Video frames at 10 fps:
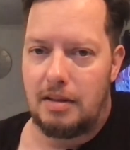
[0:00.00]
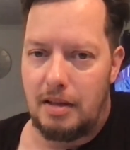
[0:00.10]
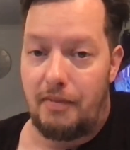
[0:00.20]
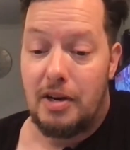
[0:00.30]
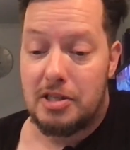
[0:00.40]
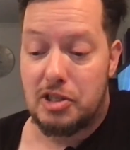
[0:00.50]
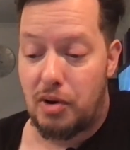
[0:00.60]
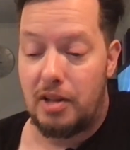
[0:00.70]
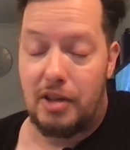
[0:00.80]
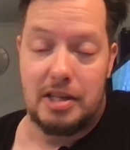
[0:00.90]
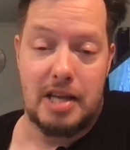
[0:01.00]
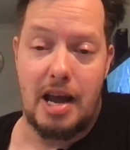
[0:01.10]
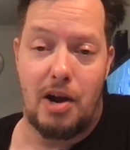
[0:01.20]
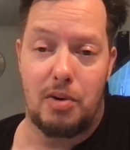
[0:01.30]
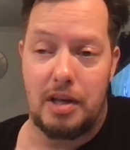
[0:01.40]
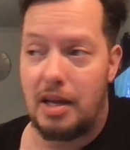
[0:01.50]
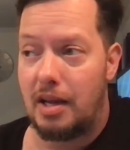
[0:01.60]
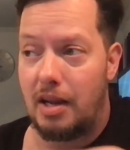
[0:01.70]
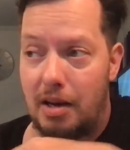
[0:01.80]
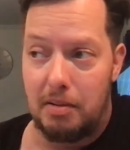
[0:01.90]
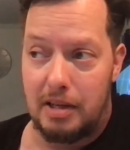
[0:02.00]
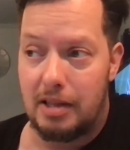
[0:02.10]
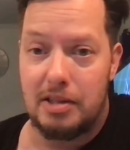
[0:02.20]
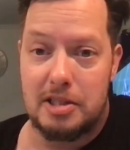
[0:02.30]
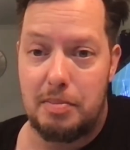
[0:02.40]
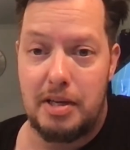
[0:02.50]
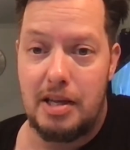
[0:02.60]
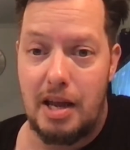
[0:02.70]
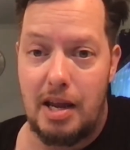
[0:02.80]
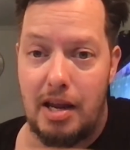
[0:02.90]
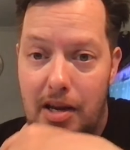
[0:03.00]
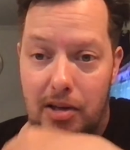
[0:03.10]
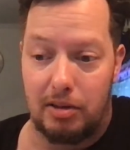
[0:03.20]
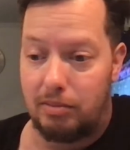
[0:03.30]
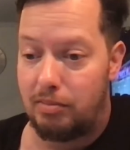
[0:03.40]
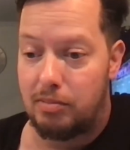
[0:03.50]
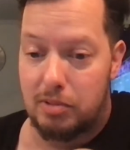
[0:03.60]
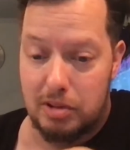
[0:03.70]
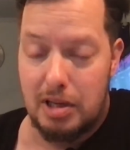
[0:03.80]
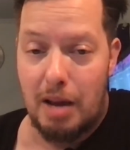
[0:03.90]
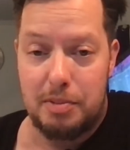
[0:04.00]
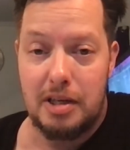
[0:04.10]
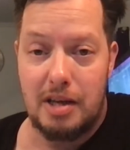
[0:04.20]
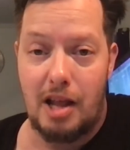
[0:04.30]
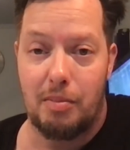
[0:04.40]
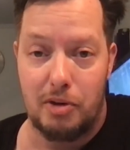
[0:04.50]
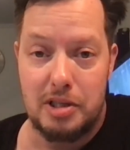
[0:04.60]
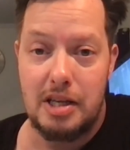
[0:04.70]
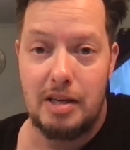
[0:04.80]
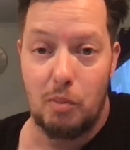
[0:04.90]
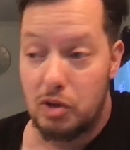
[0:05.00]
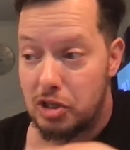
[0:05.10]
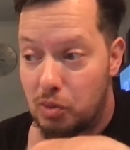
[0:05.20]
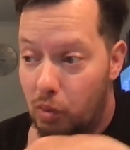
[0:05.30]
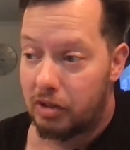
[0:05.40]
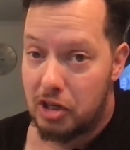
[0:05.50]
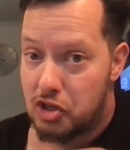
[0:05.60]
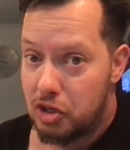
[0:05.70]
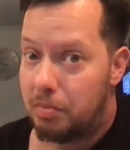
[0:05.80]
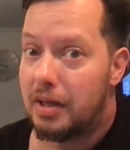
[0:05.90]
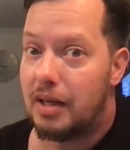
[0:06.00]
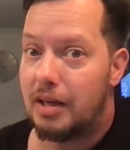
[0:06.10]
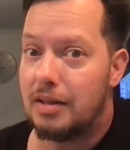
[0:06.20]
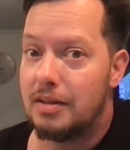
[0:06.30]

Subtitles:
if he doesn't straighten things out and get this to be a top 10 caliber team, which is what they should be,